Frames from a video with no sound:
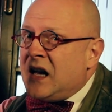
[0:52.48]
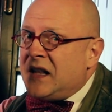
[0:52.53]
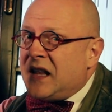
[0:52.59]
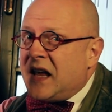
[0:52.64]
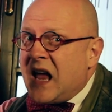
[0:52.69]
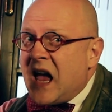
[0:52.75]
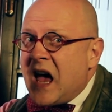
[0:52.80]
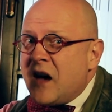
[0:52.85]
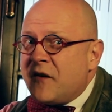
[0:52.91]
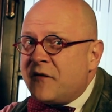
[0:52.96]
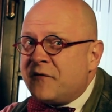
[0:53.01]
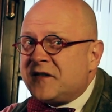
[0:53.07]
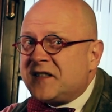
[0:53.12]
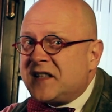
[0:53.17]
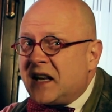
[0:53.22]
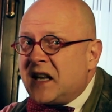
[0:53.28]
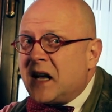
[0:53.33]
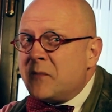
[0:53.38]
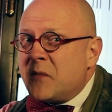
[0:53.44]
They have
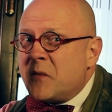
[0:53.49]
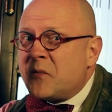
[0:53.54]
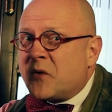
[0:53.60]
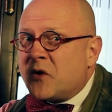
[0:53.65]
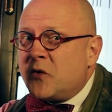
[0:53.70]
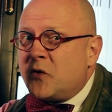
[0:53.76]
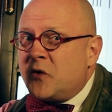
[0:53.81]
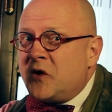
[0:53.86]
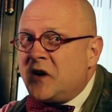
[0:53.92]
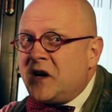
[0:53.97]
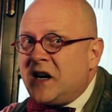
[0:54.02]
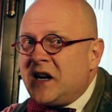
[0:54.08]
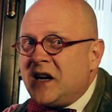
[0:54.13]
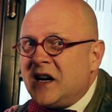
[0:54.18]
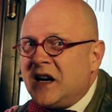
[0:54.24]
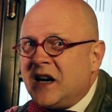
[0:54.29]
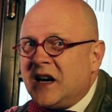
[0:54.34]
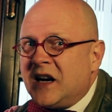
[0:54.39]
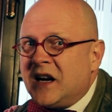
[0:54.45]
set up a
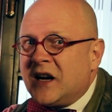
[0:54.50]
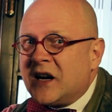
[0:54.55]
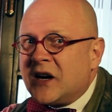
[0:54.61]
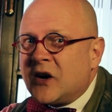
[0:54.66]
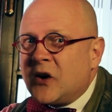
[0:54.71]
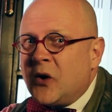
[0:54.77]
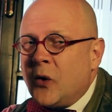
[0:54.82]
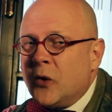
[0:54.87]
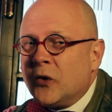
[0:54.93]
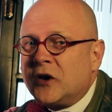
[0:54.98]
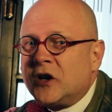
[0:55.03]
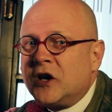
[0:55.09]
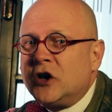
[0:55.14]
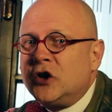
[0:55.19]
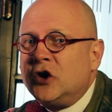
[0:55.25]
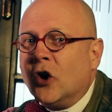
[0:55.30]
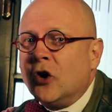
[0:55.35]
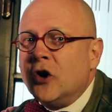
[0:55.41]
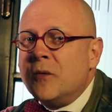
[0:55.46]
brewery called the
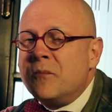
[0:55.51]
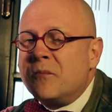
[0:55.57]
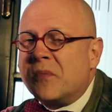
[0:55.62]
Dolle